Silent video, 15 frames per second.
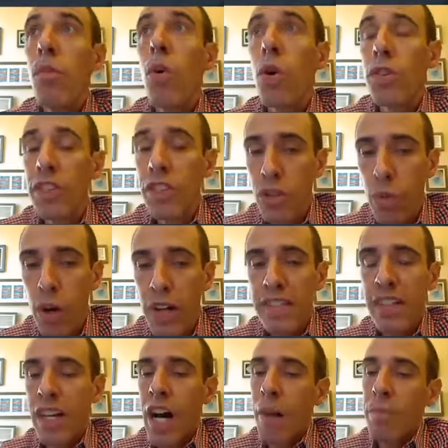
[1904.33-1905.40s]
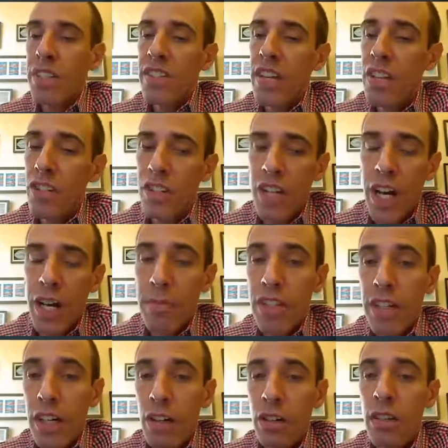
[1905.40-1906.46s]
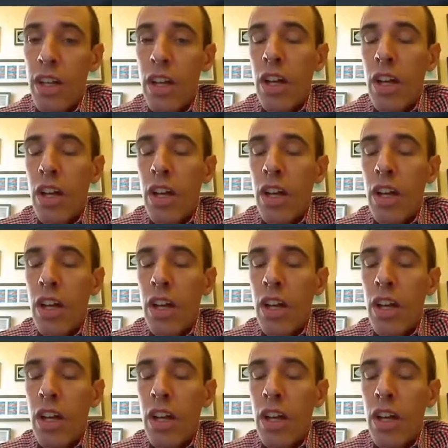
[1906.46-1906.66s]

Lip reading: more than twice the compensation time scale.